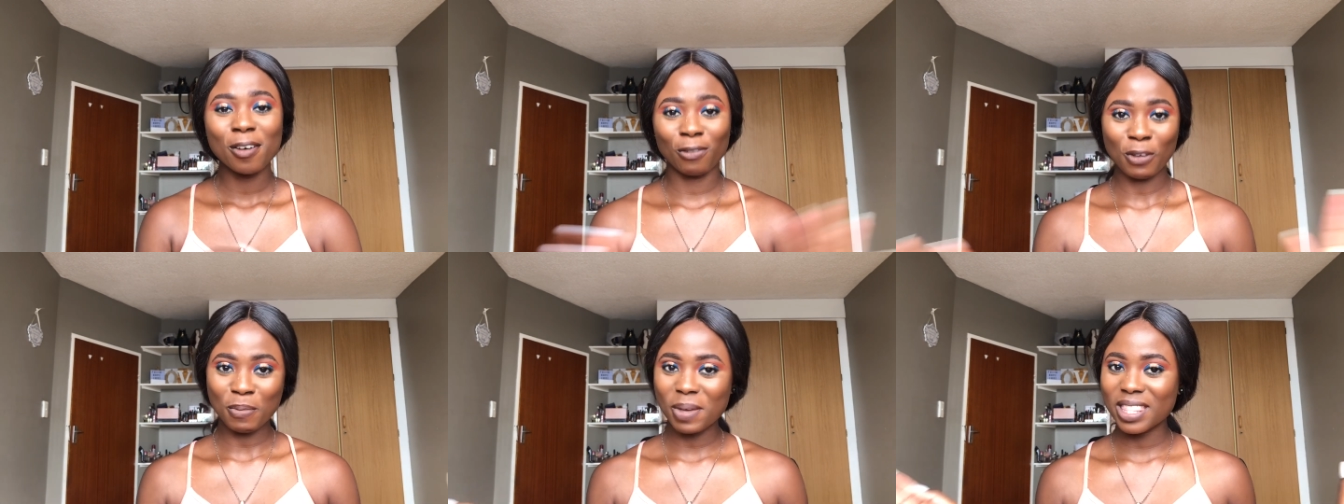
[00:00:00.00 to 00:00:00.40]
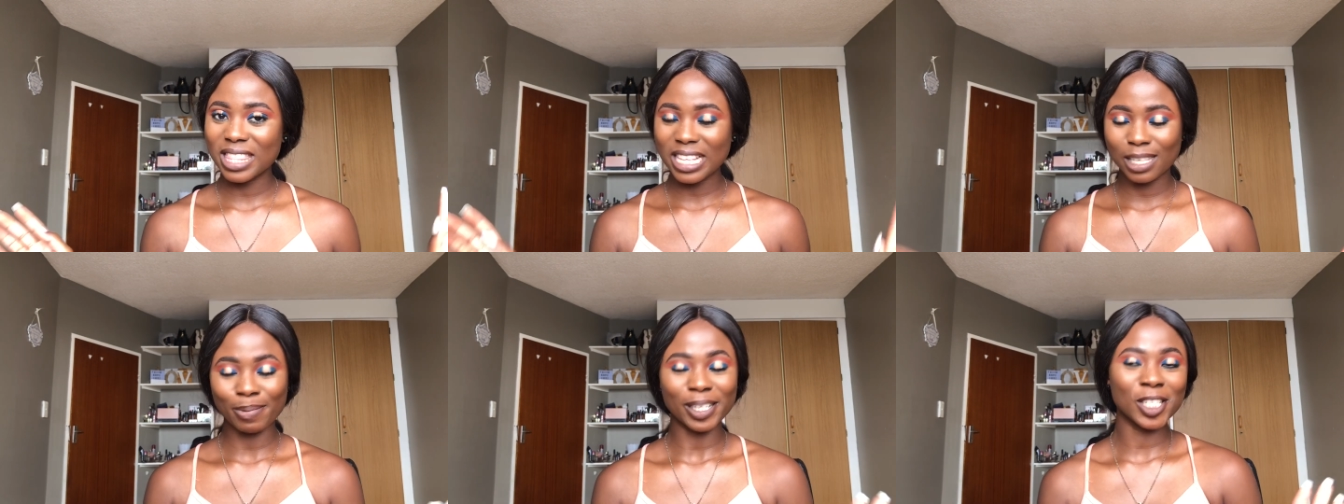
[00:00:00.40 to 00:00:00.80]
filming
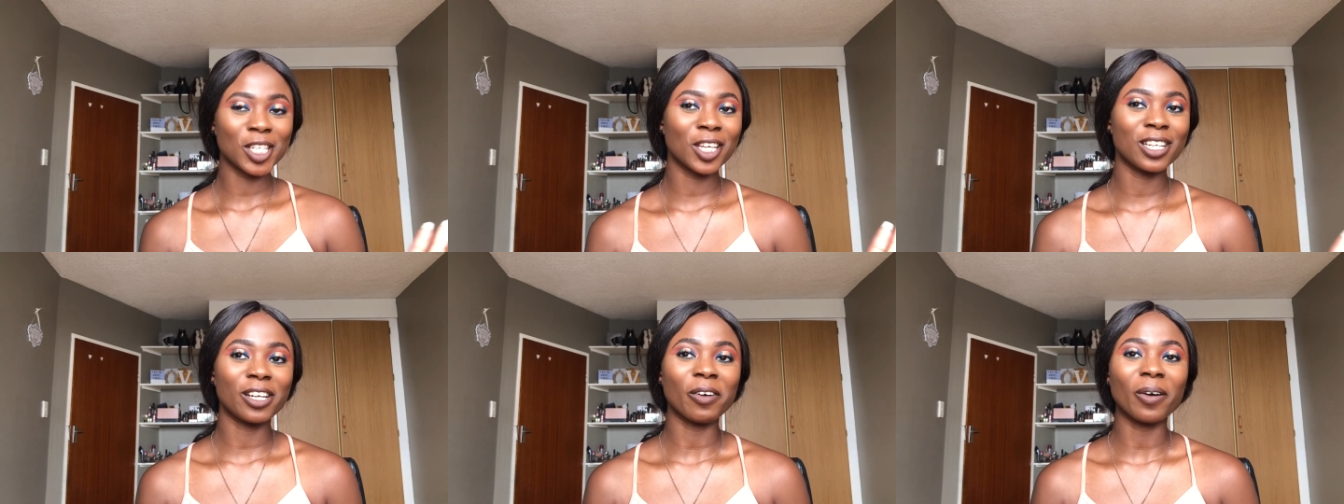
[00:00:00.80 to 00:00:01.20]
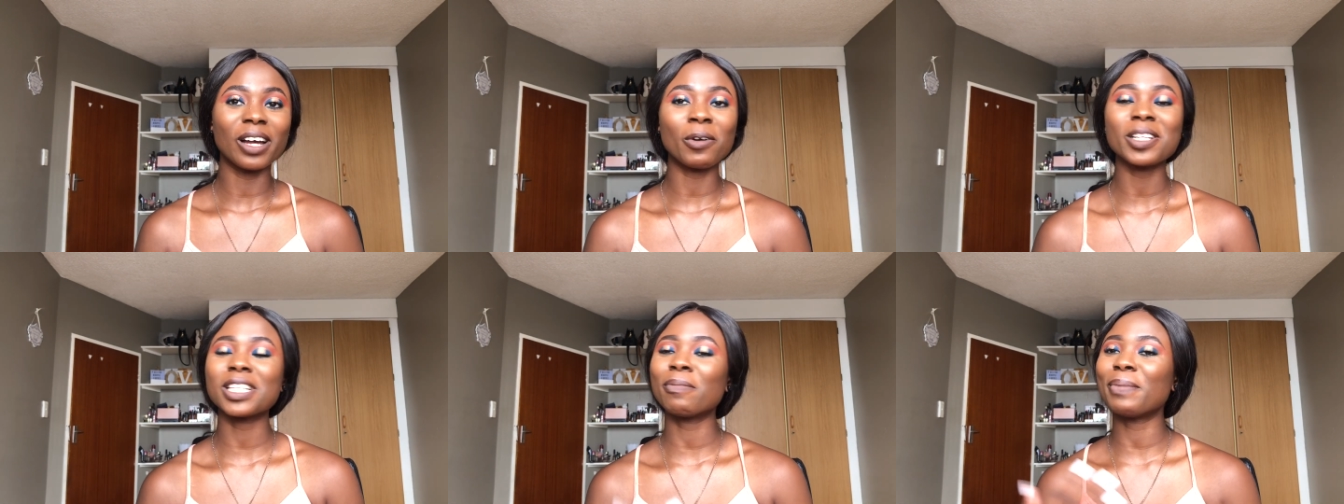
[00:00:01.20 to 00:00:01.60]
this particular
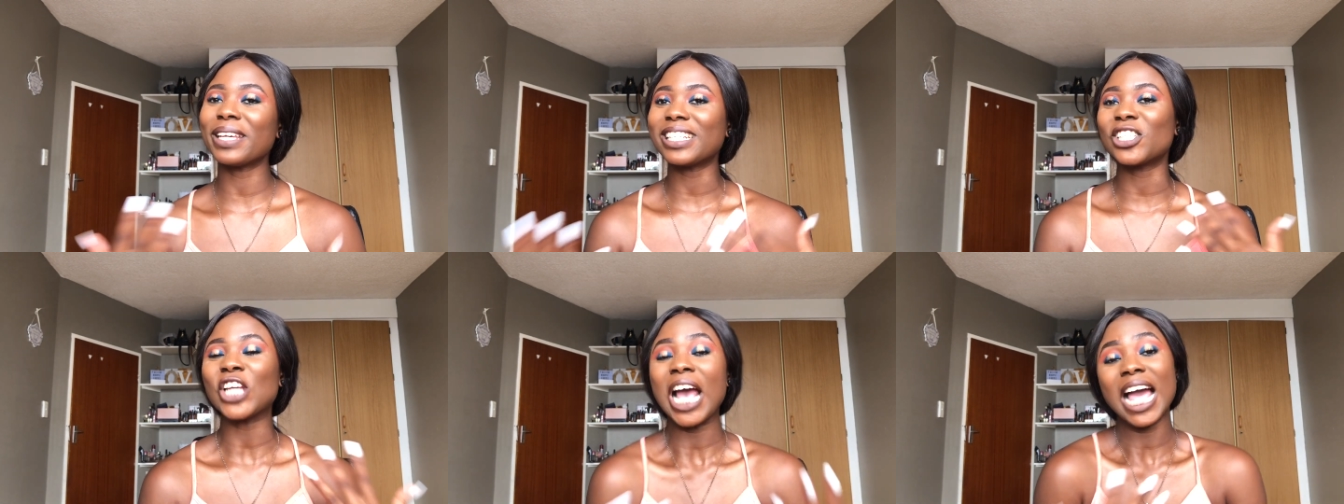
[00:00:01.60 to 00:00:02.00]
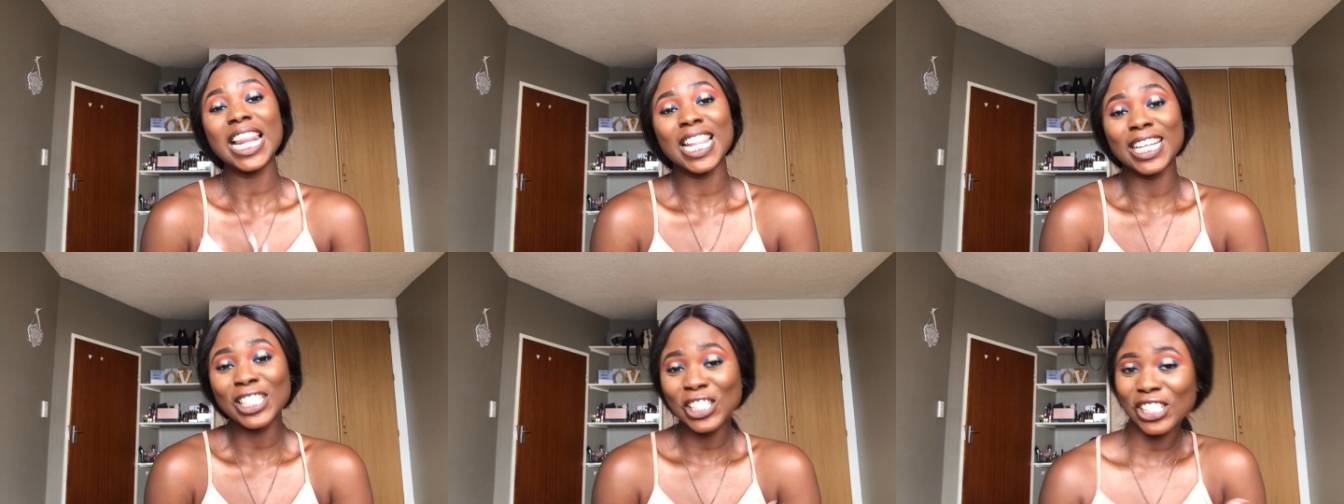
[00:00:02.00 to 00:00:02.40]
one. It was a bit
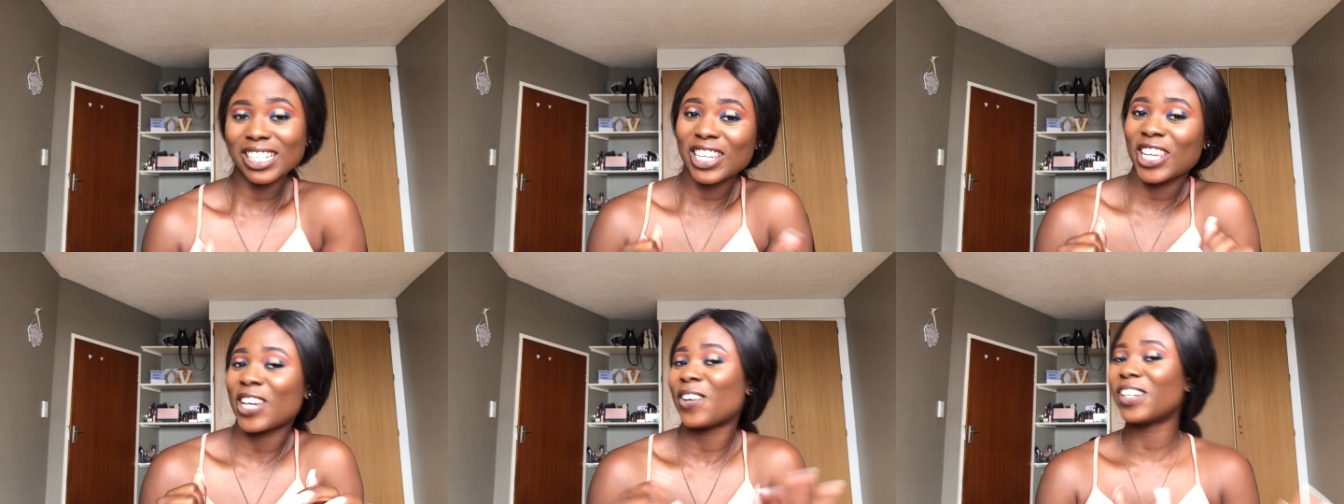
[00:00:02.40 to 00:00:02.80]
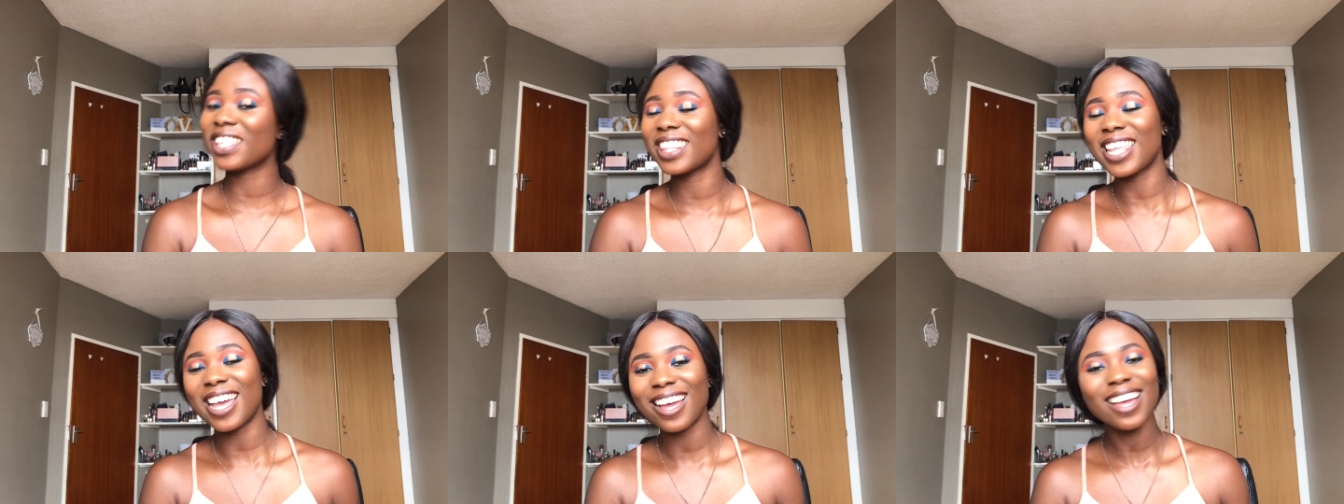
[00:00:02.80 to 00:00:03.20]
challenging here
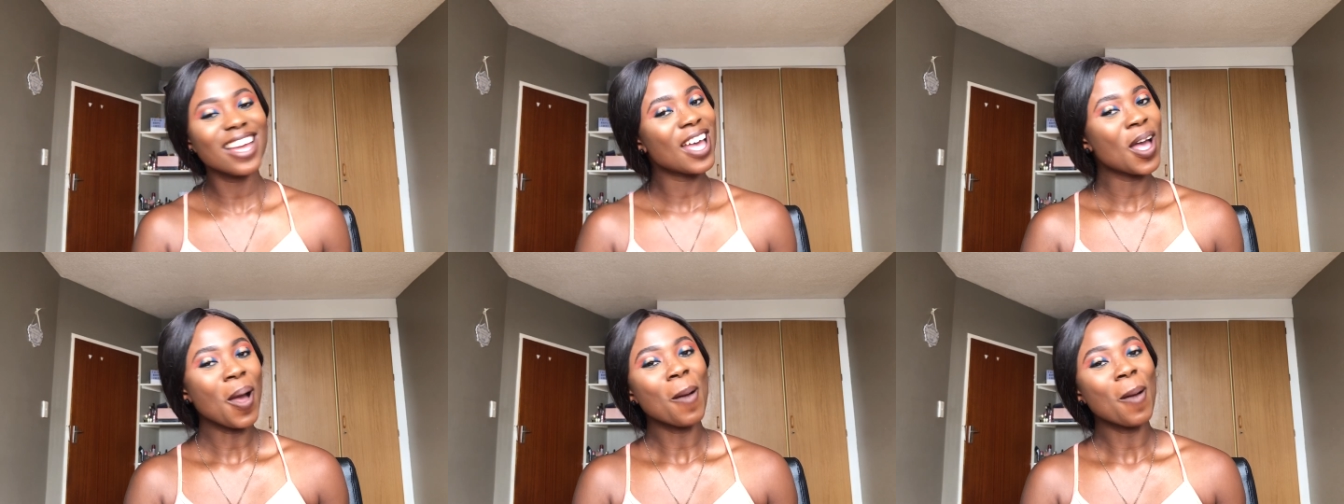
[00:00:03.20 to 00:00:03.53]
and there,